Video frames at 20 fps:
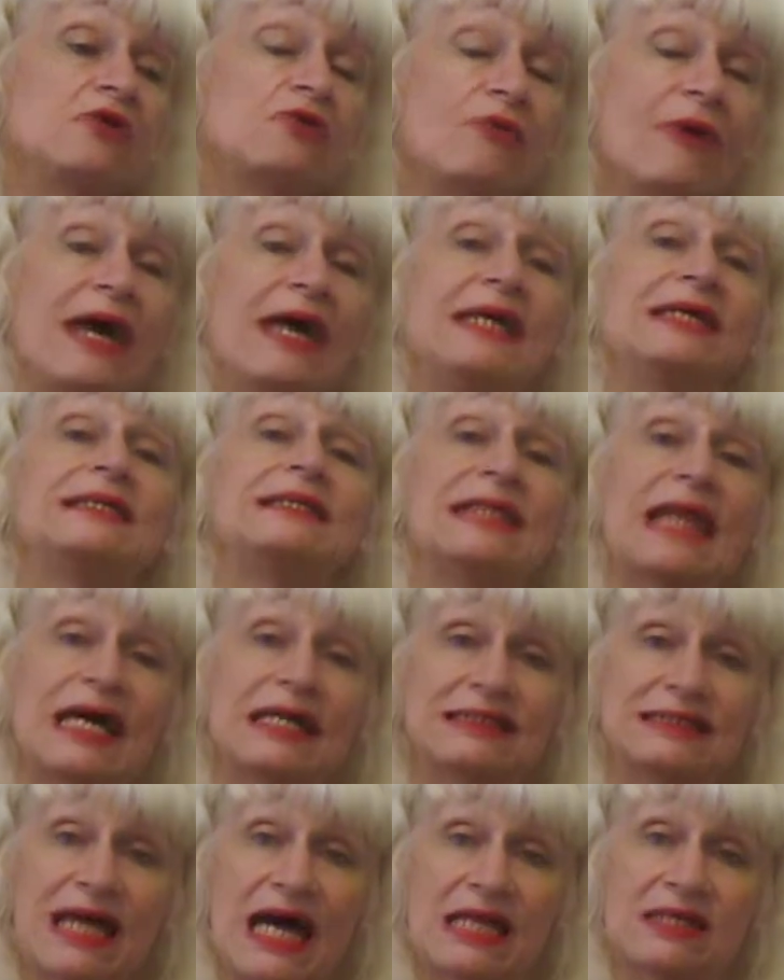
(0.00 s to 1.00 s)
crazy
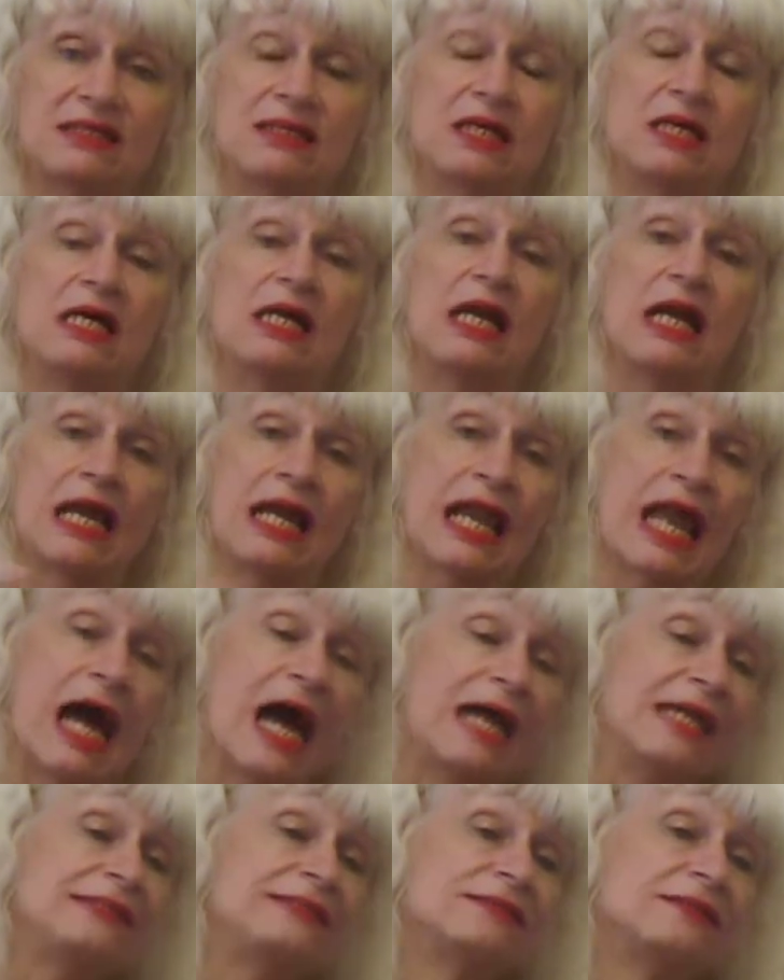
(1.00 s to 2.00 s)
like that,
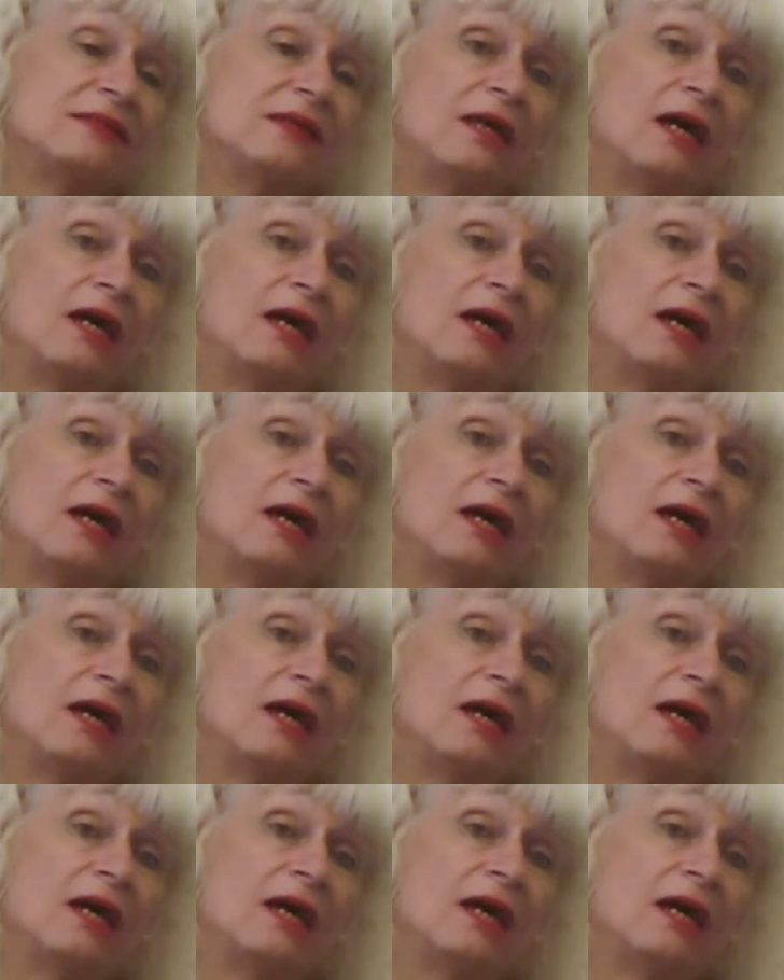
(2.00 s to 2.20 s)
light